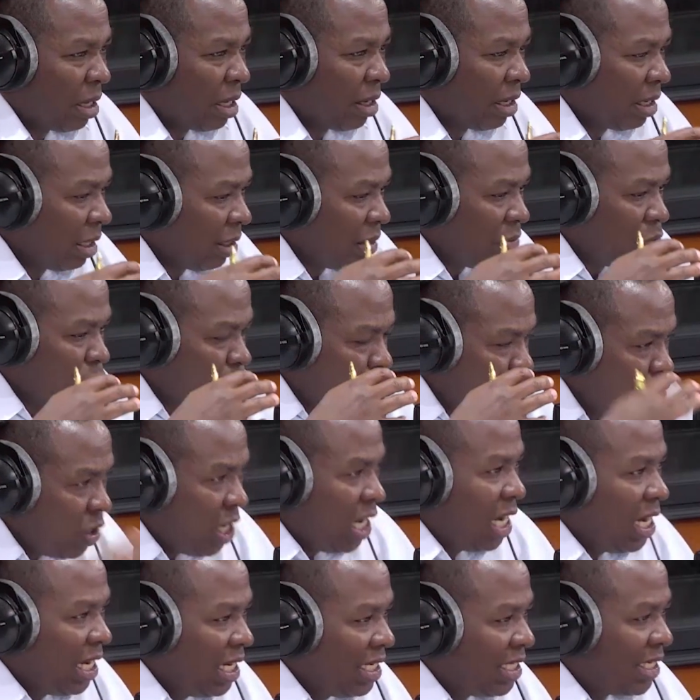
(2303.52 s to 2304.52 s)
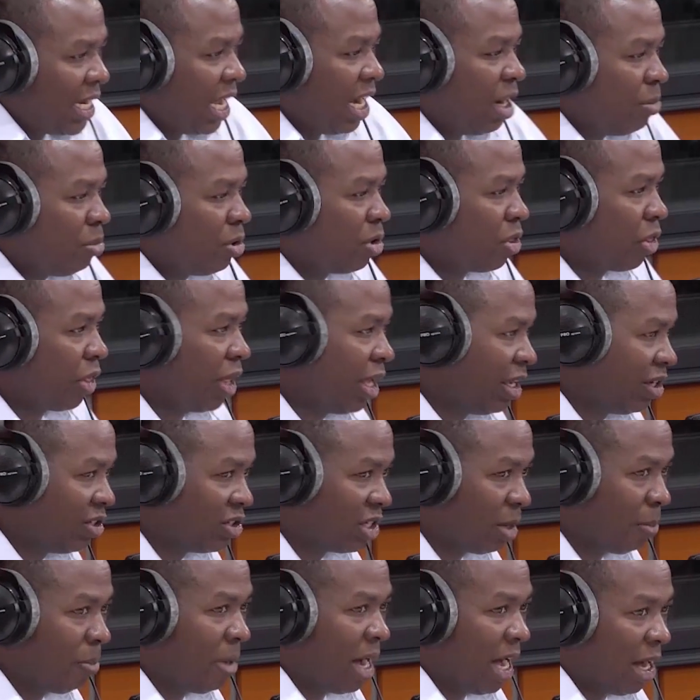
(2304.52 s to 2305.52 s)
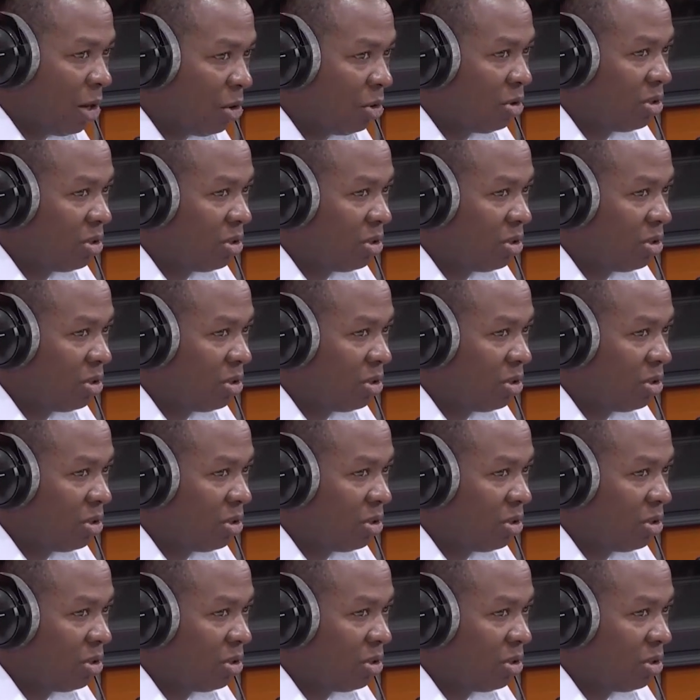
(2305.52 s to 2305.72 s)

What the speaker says: really terrible things about